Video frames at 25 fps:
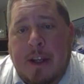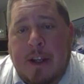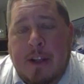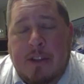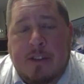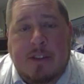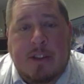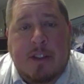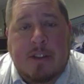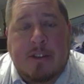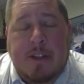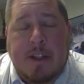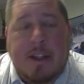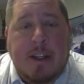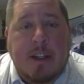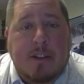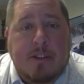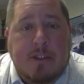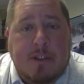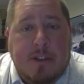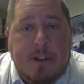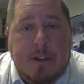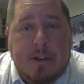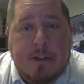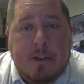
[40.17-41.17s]
can assist any
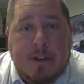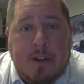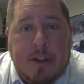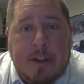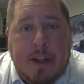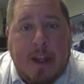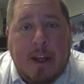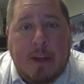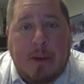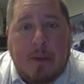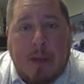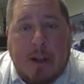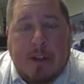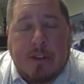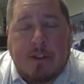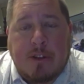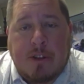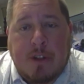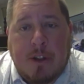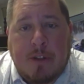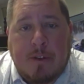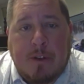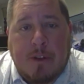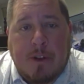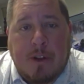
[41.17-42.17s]
student in getting
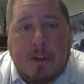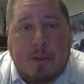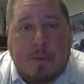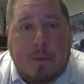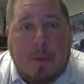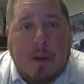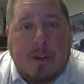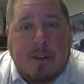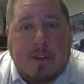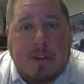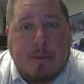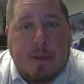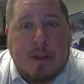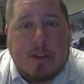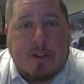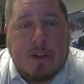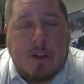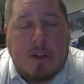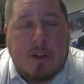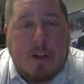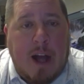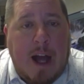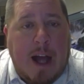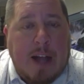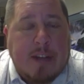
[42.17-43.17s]
registered for their spring semester
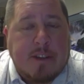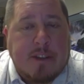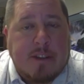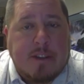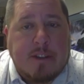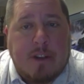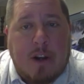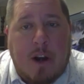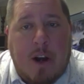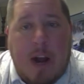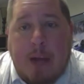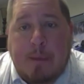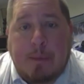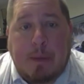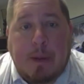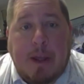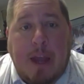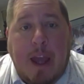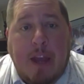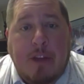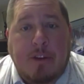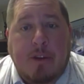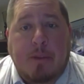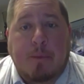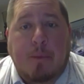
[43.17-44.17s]
classes. Our
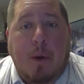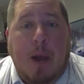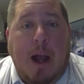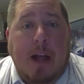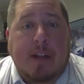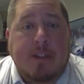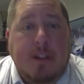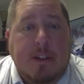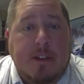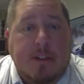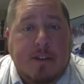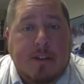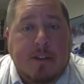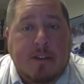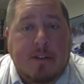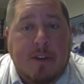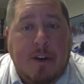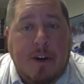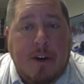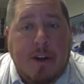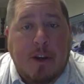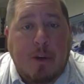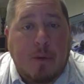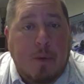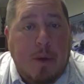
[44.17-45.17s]
application process is
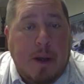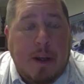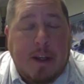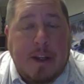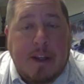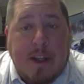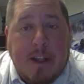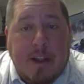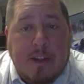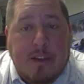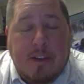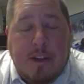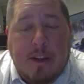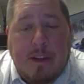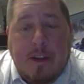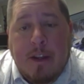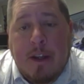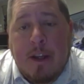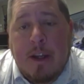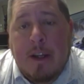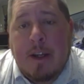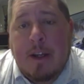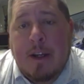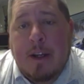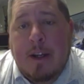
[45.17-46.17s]
very quick and easy.
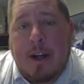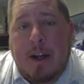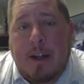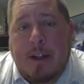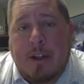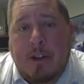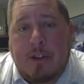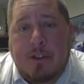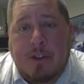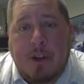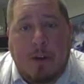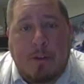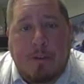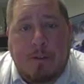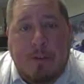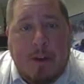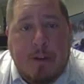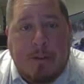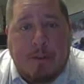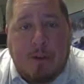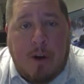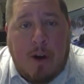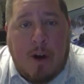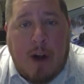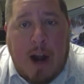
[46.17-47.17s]
Uh, there's no fee
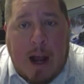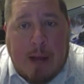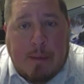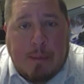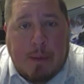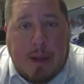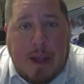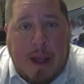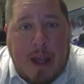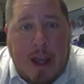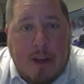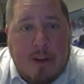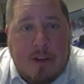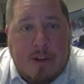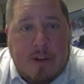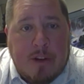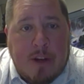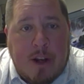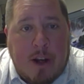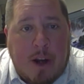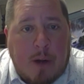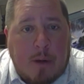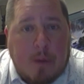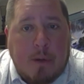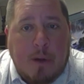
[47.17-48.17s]
for our application
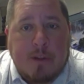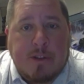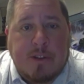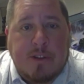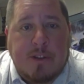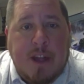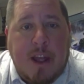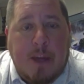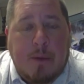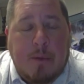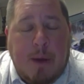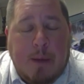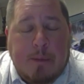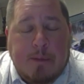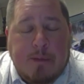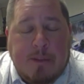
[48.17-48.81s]
at our Rhodes State